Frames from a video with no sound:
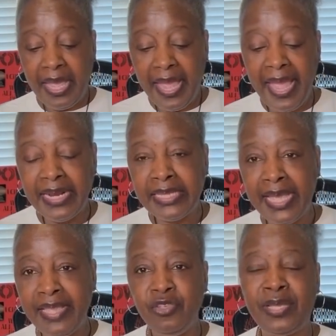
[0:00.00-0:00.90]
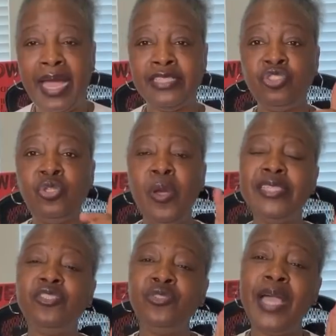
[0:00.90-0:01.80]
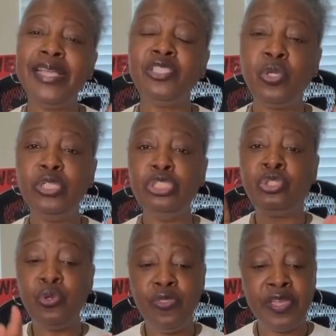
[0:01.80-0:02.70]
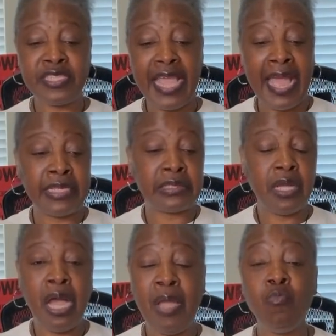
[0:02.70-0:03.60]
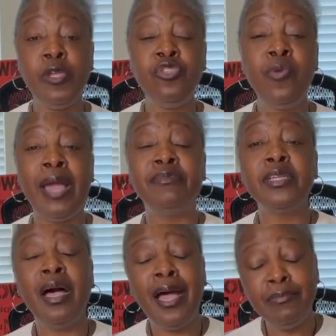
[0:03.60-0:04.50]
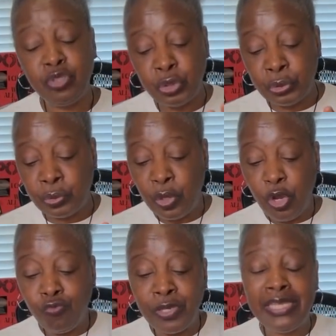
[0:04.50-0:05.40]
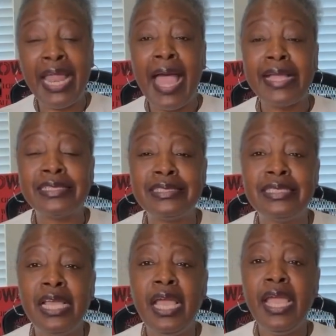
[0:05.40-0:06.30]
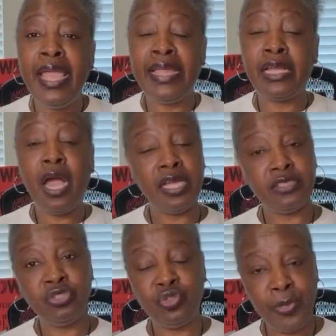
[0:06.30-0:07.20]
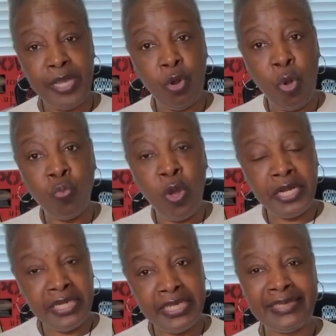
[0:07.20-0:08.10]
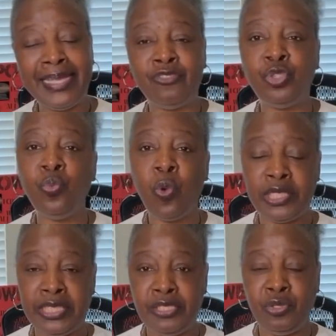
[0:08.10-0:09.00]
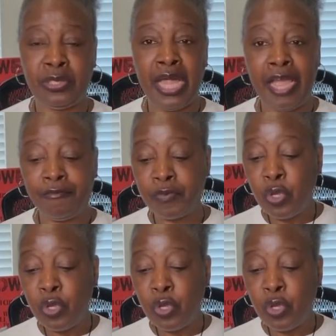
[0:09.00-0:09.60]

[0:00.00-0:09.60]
And again, you guys, you guys, you guys are going to do this at a time when you have time to relax and concentrate on what it is that you want in your life.